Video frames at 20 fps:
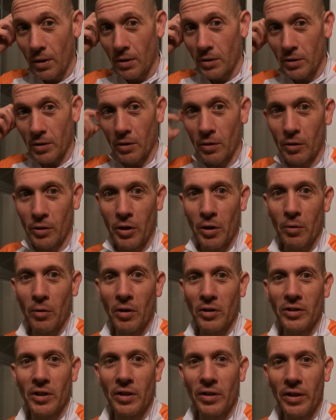so
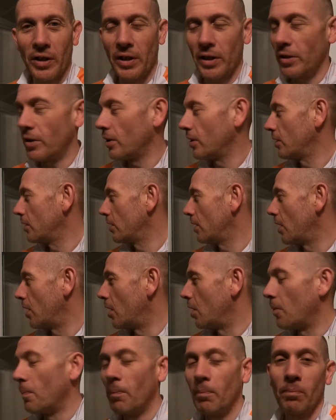kudos indeed.
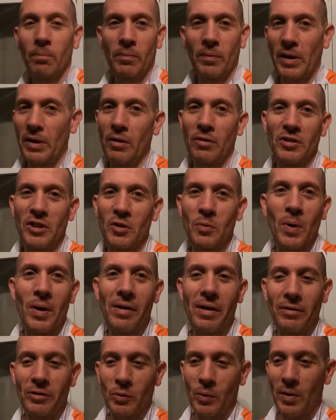He knows his way
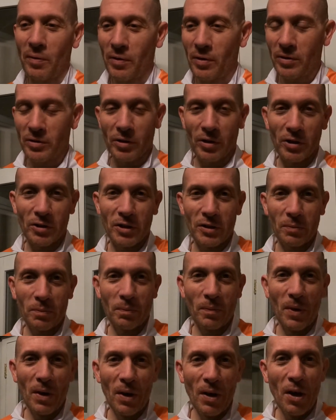around Zwift, so he's
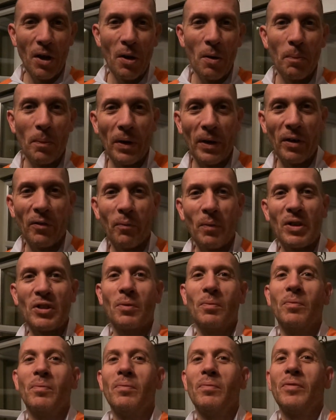been giving me
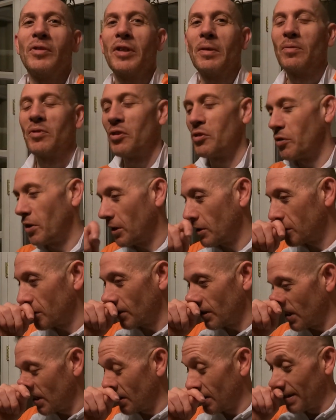some tips and tricks,